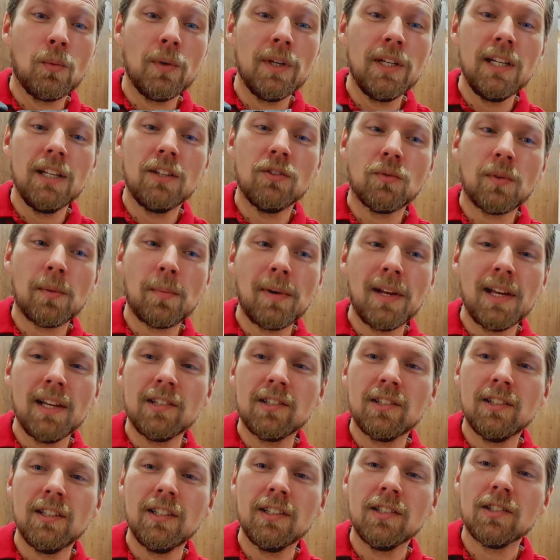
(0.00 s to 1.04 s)
we need to
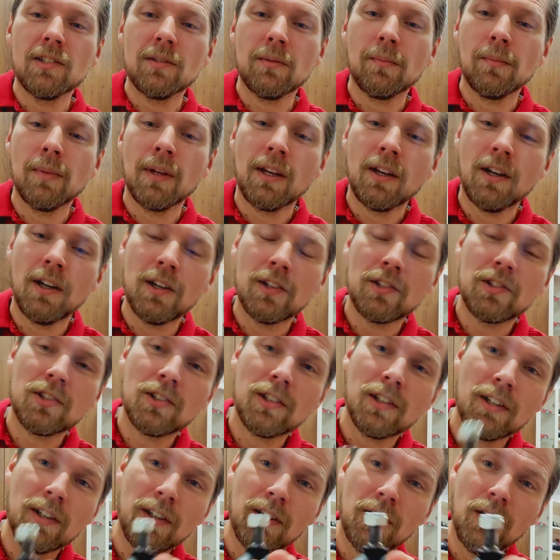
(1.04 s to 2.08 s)
replace these
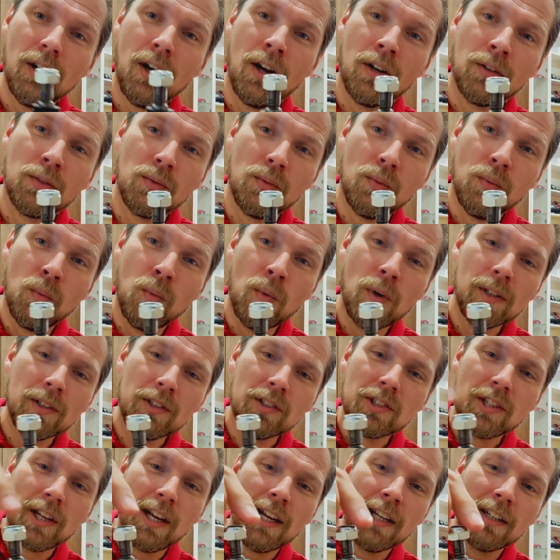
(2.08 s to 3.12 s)
because on
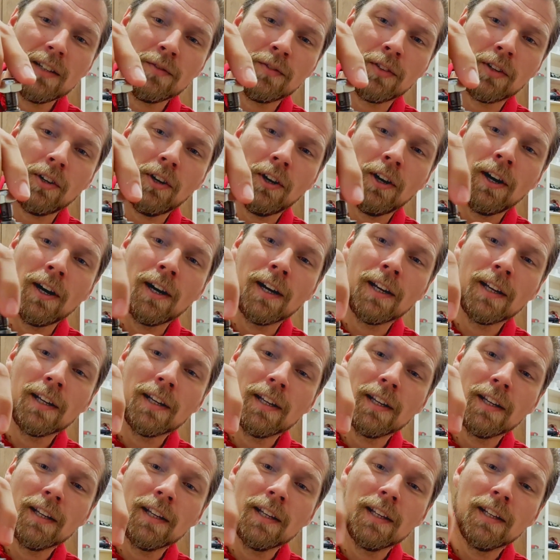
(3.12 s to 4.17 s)
one side of the car,
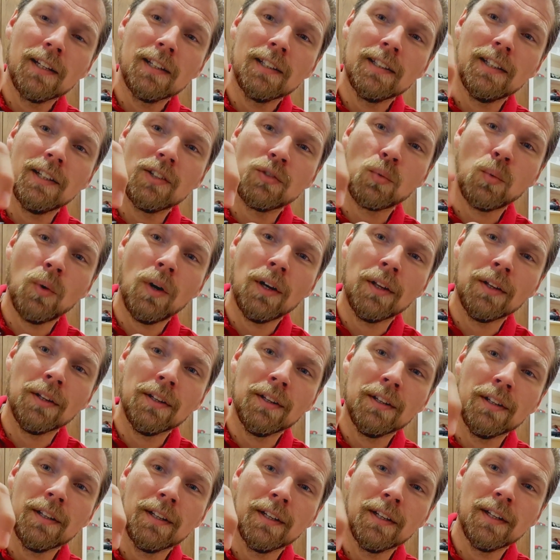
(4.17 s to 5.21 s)
this
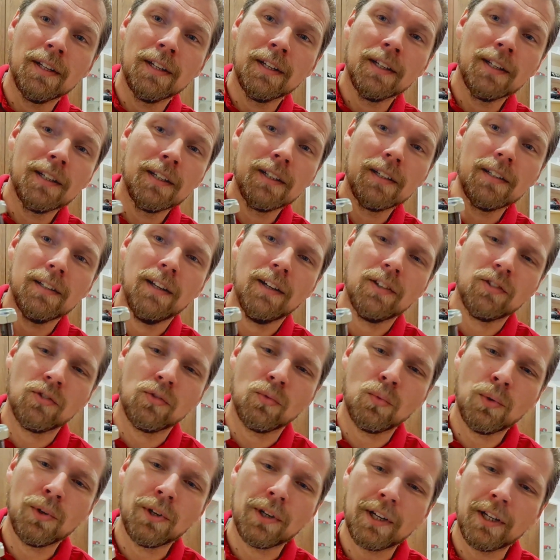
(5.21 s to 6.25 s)
one
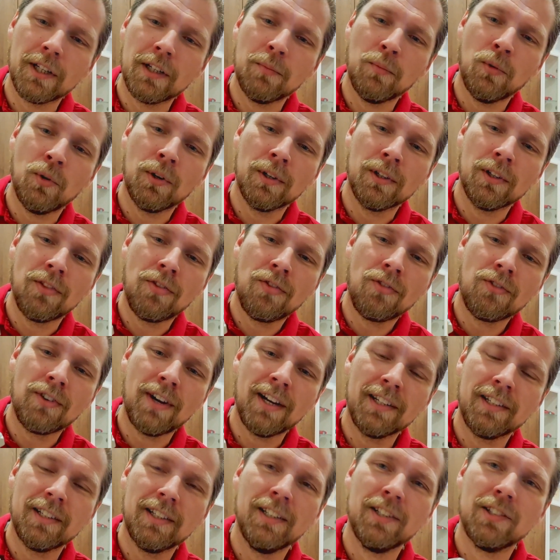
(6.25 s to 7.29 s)
doesn't work anymore. The
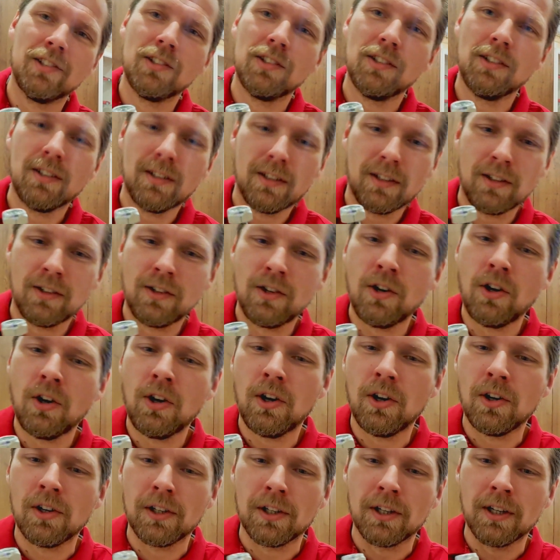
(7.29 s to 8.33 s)
thread is
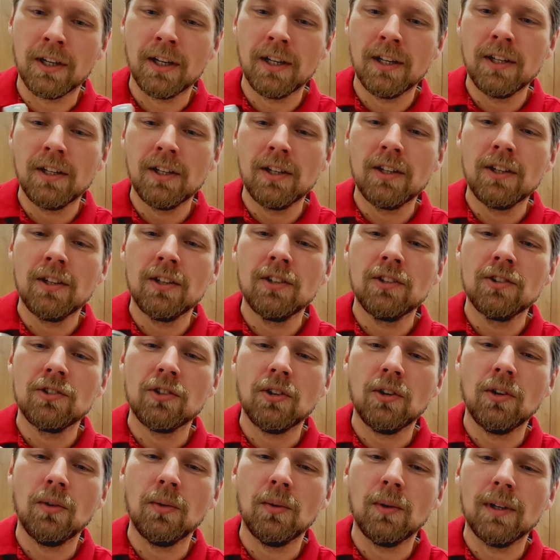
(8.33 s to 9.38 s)
gone.
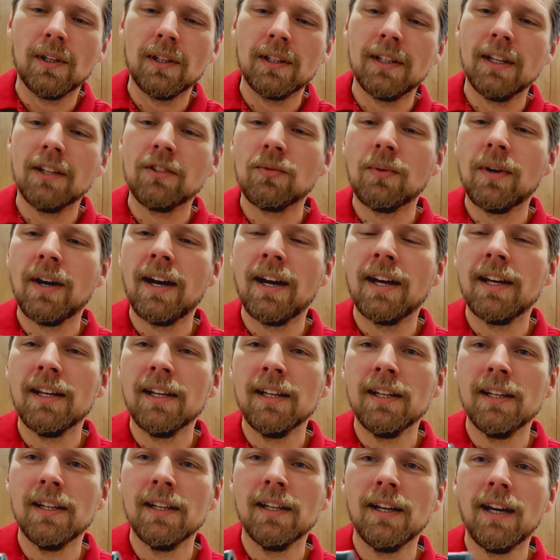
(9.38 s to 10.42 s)
So that's why
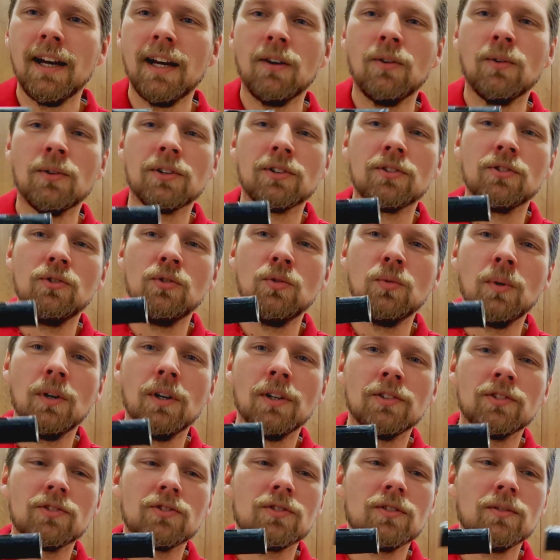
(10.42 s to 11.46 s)
I ordered new
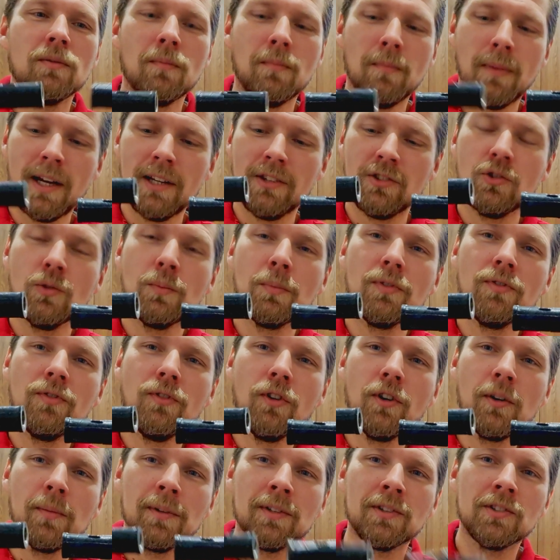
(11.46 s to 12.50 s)
ones by
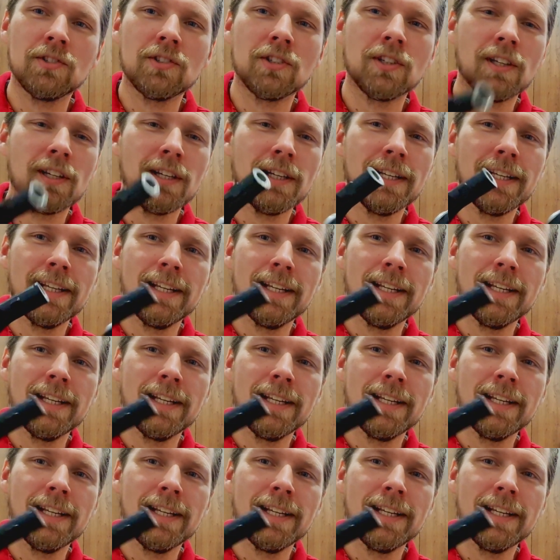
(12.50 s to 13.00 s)
Superperformance